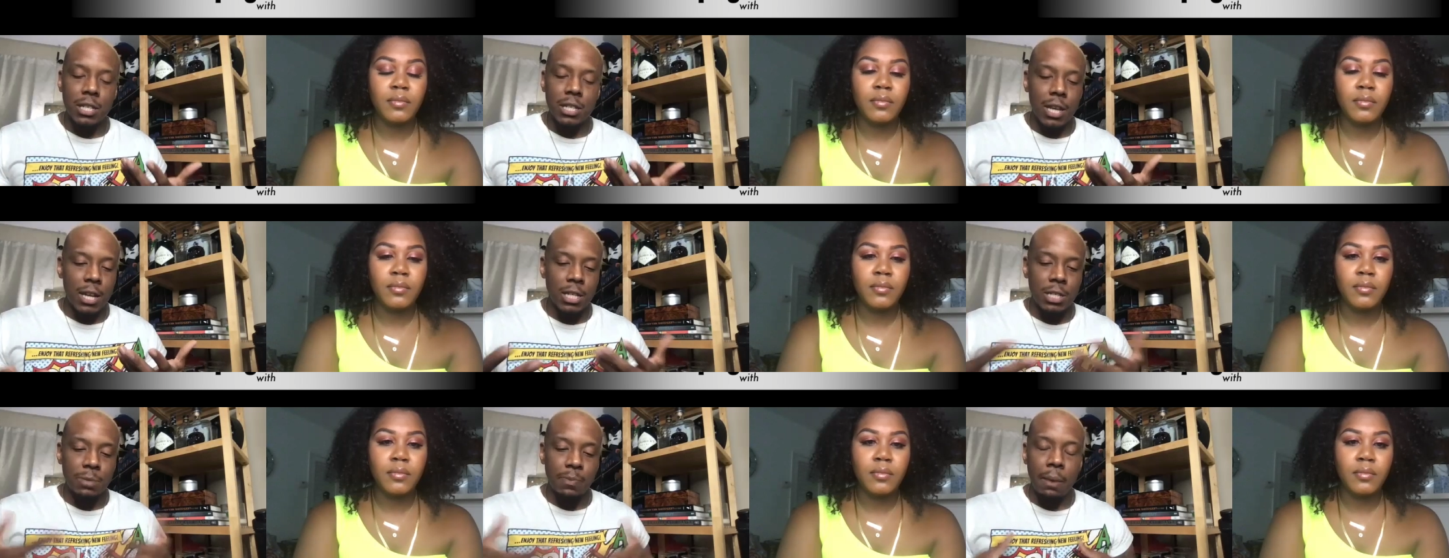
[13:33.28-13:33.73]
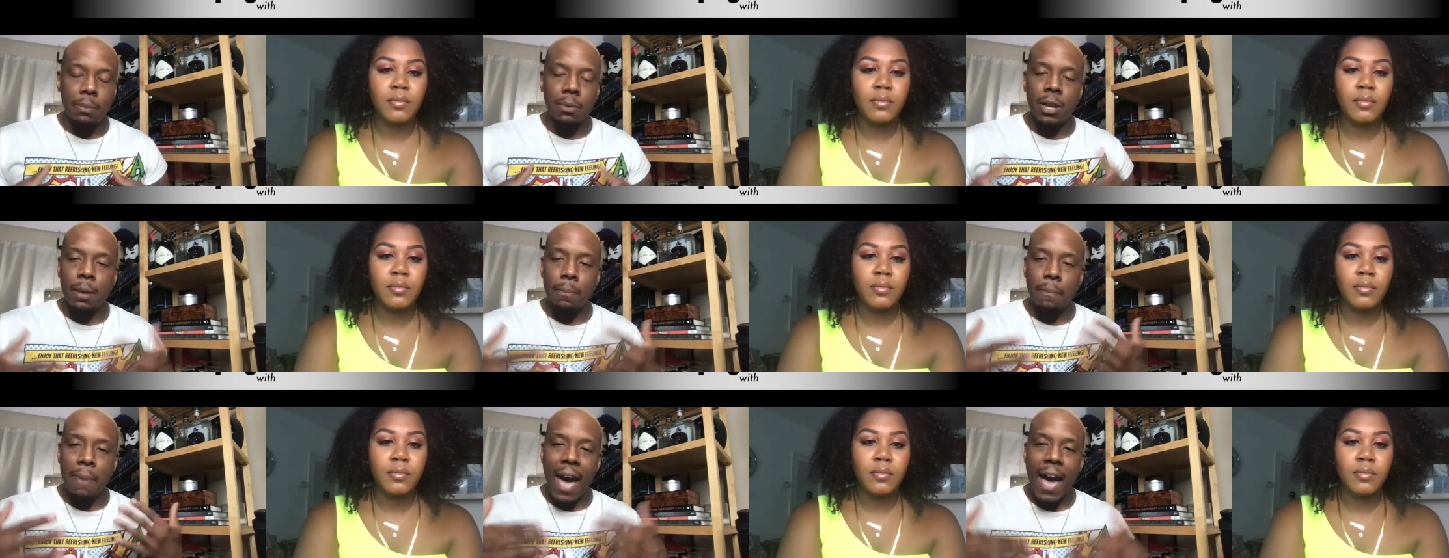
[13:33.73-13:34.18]
Speaker 1: and just be able to
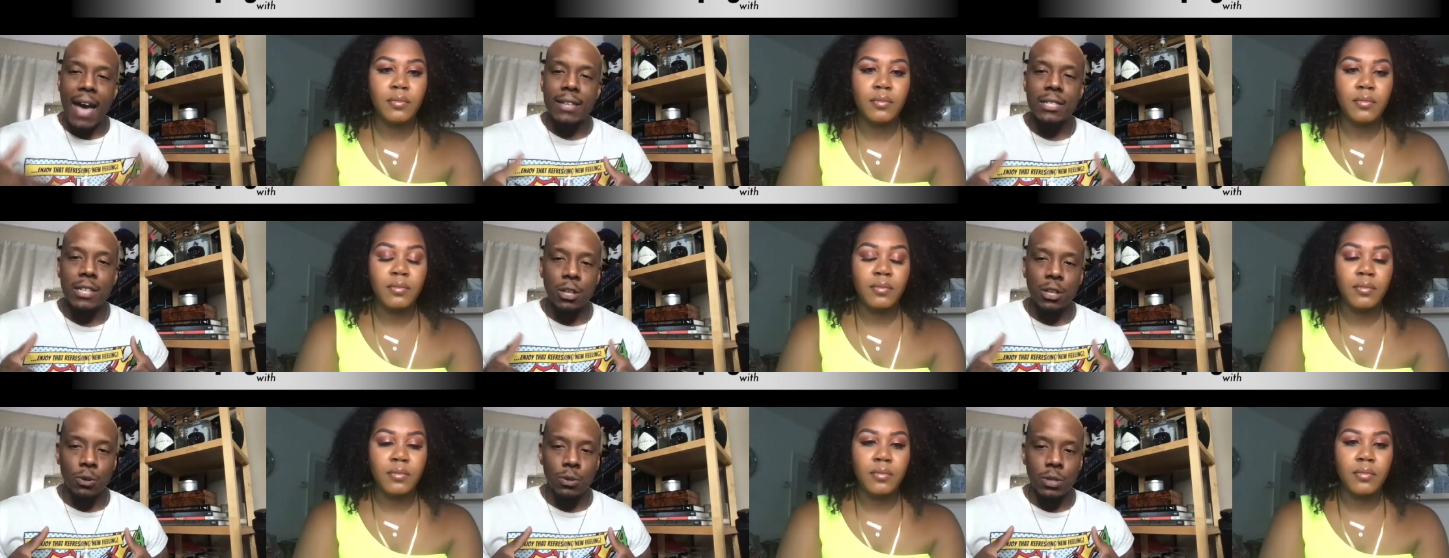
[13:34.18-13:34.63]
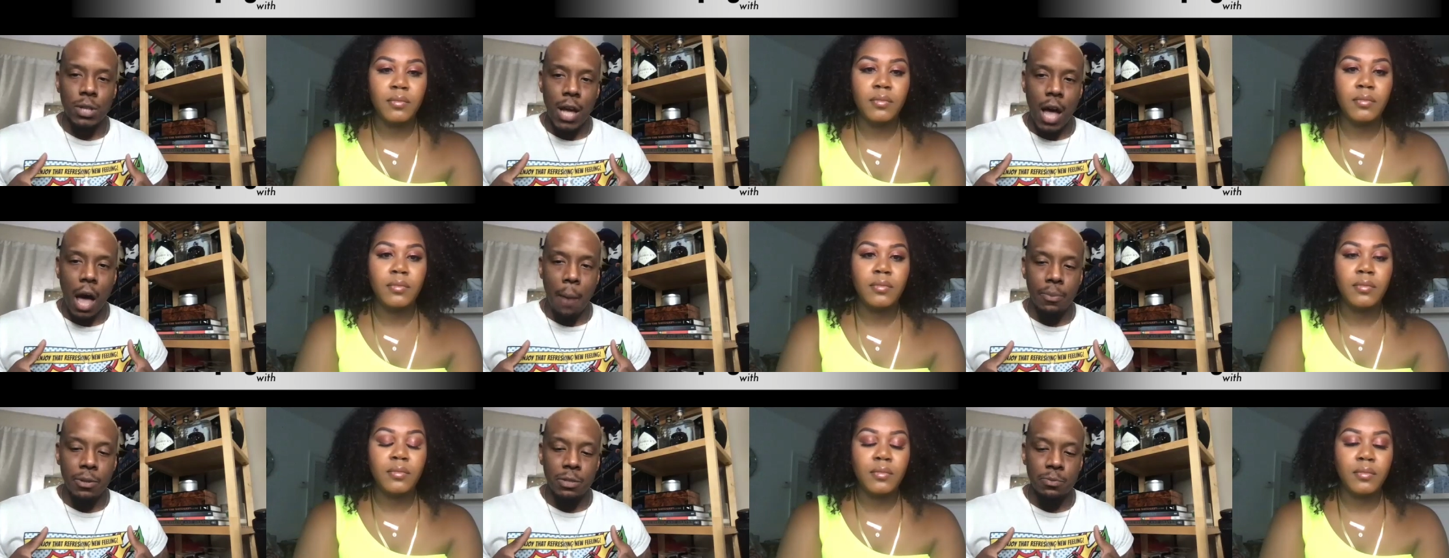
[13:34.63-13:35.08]
bask in those
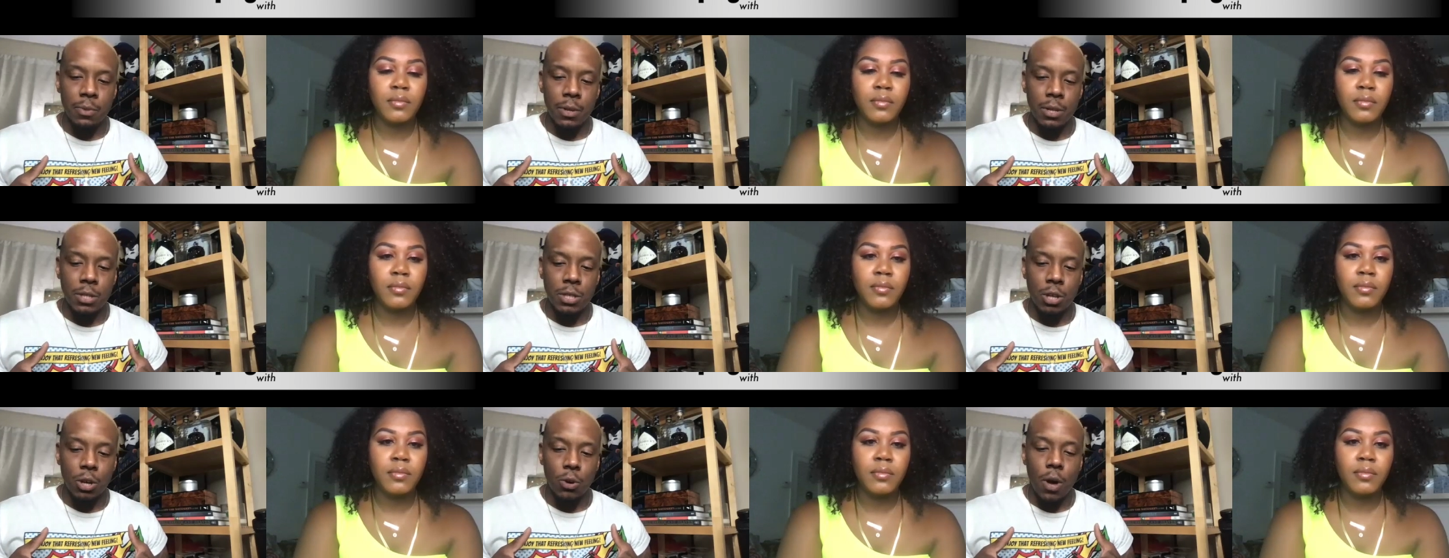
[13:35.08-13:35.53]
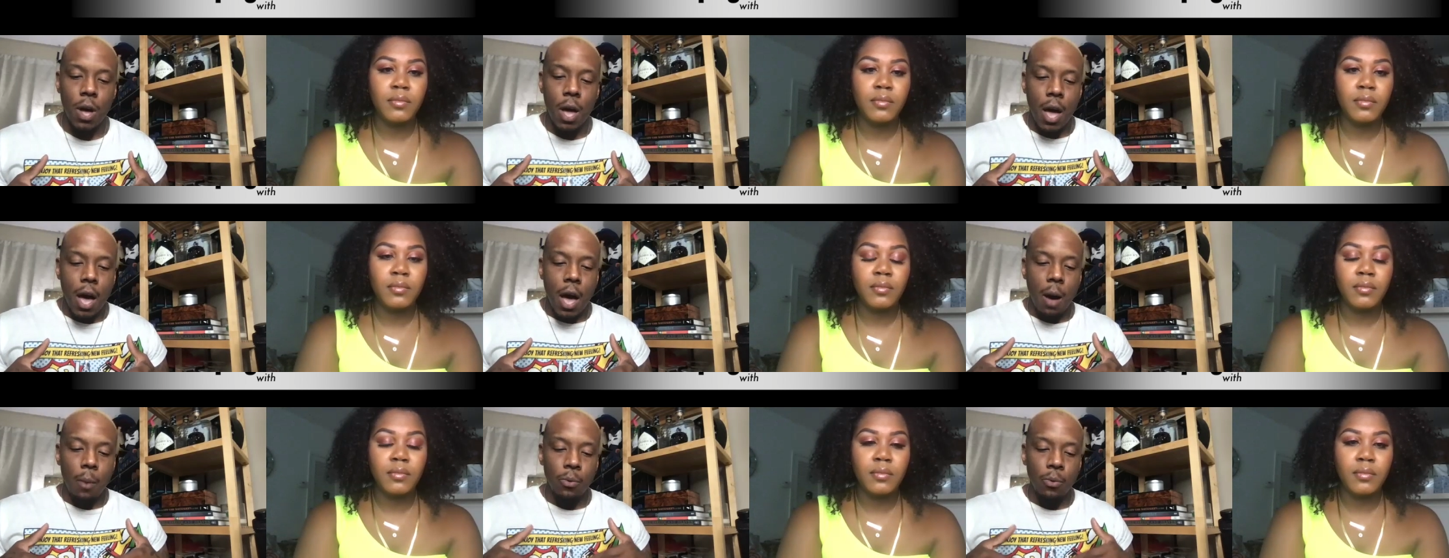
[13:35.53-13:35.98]
accomplishments. So
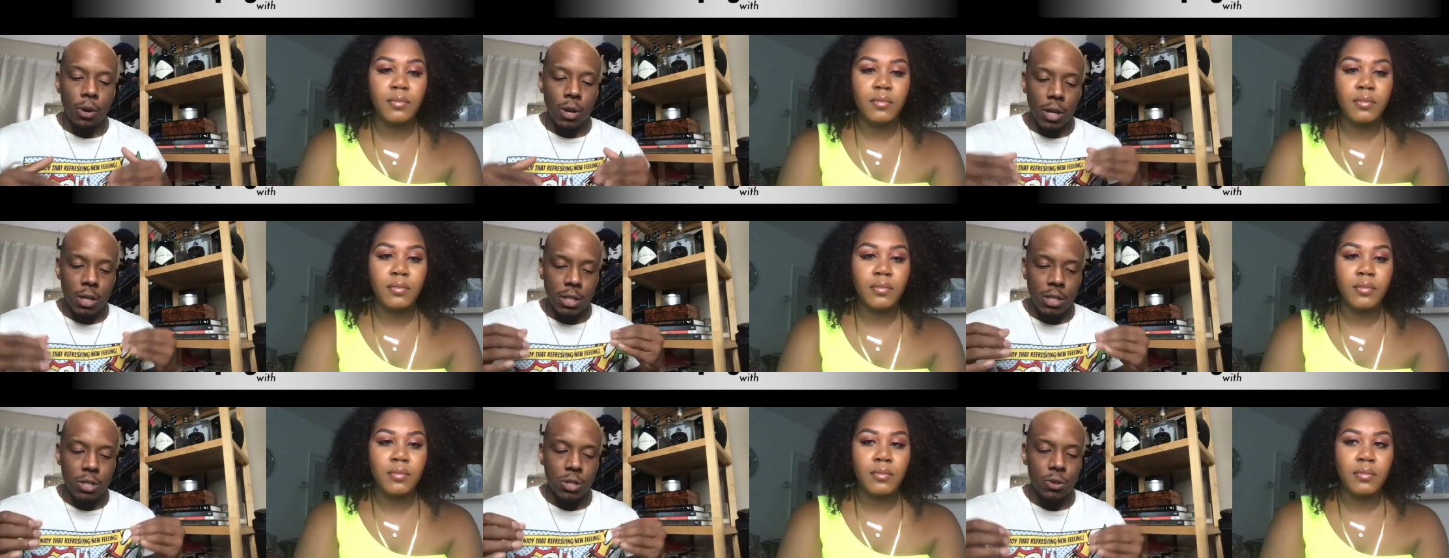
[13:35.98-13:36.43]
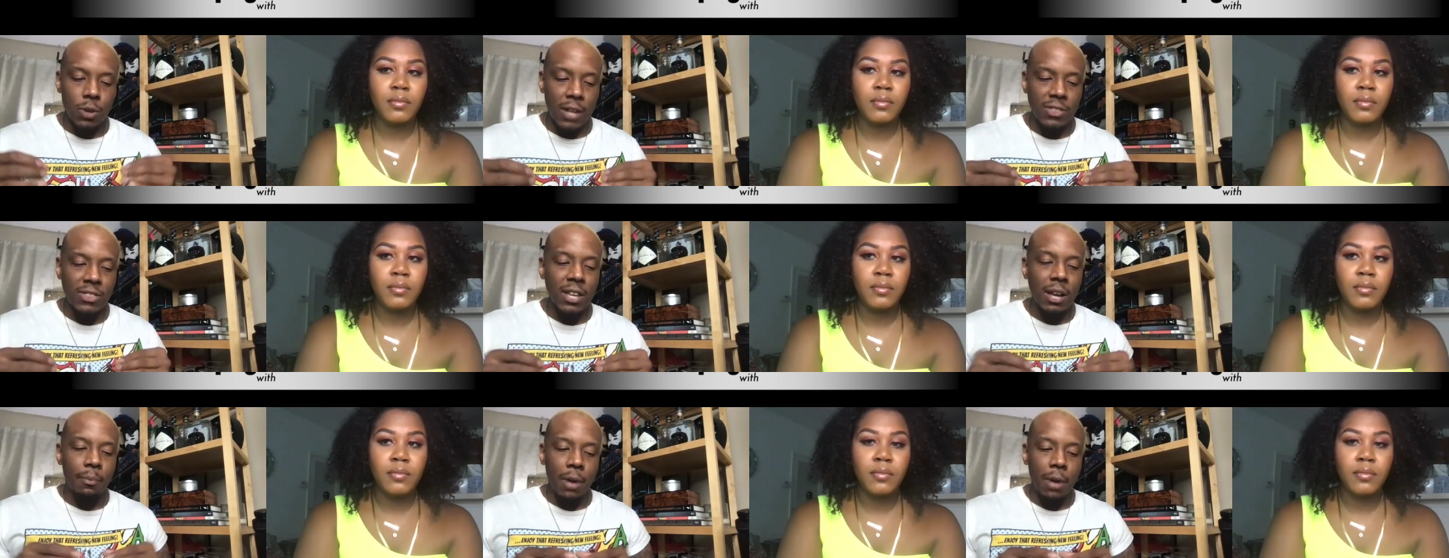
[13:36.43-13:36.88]
I'm gonna just do. I think
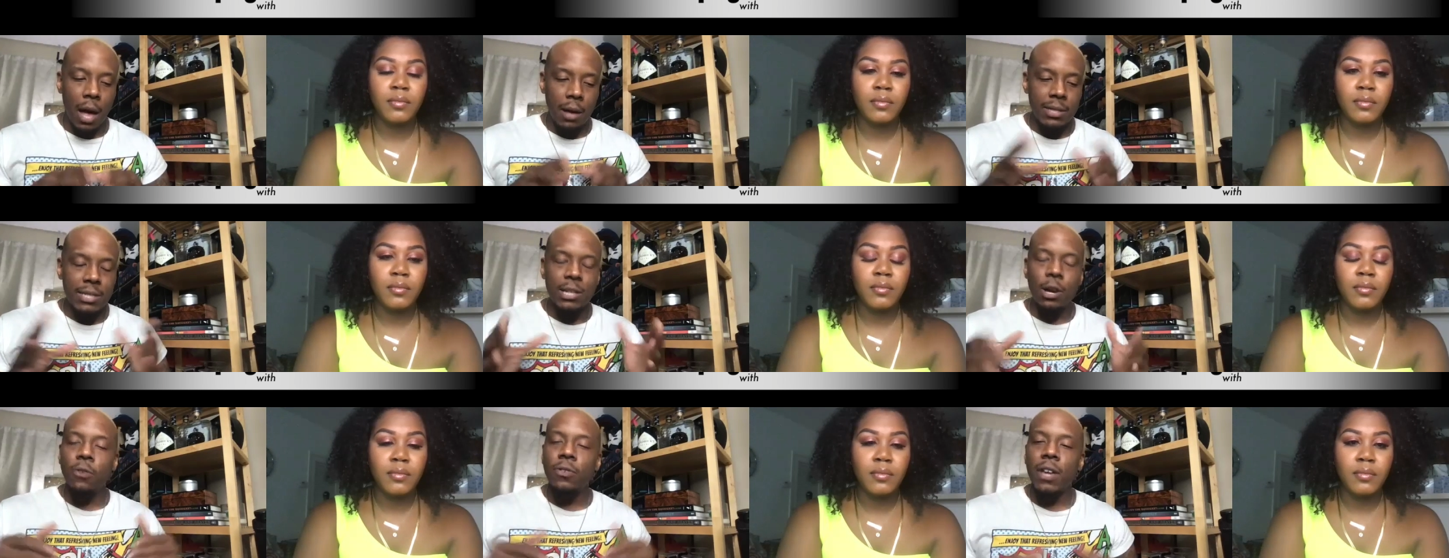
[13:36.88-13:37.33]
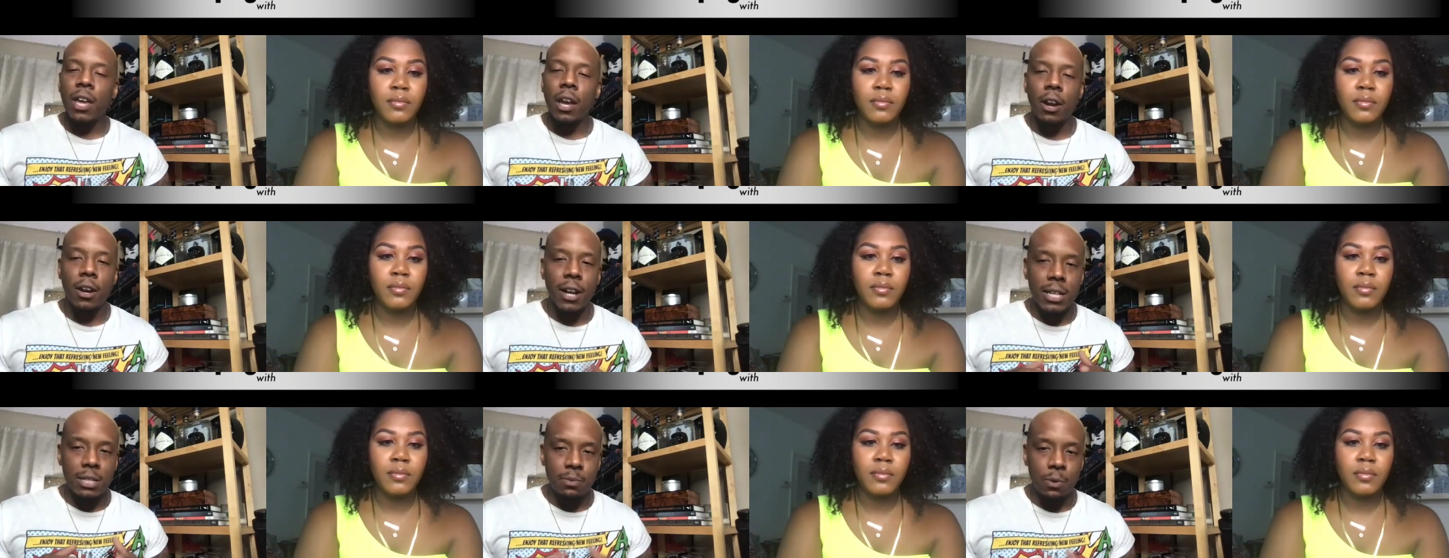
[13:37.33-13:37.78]
I'm self care.
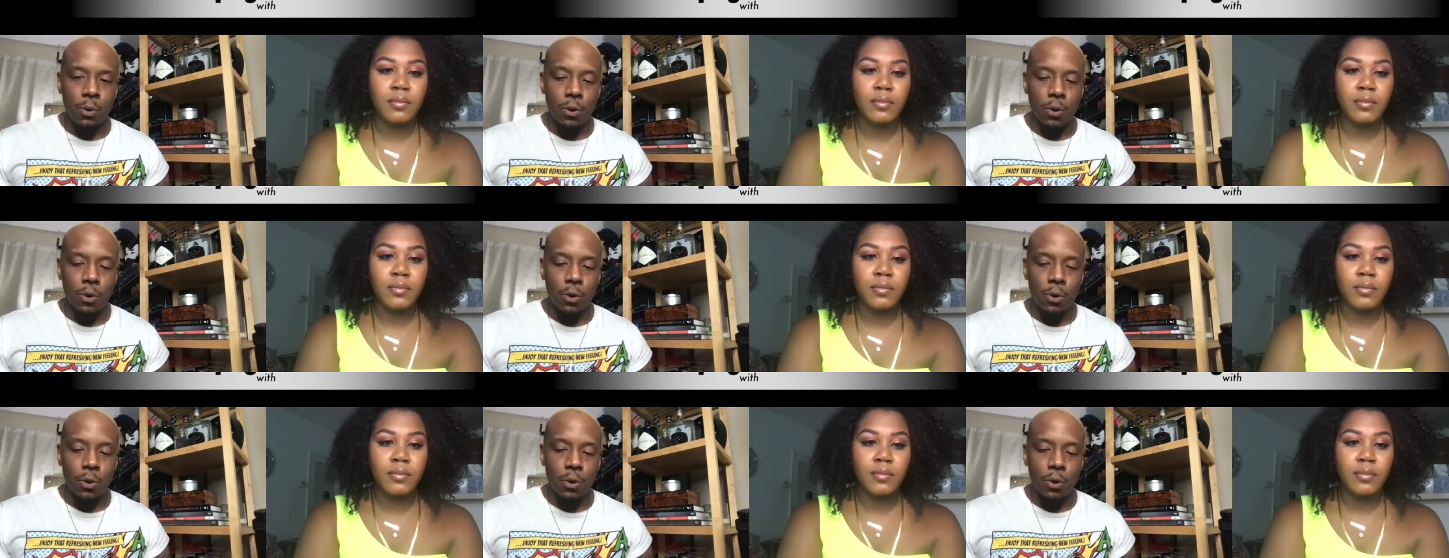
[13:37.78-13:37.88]
That's my word.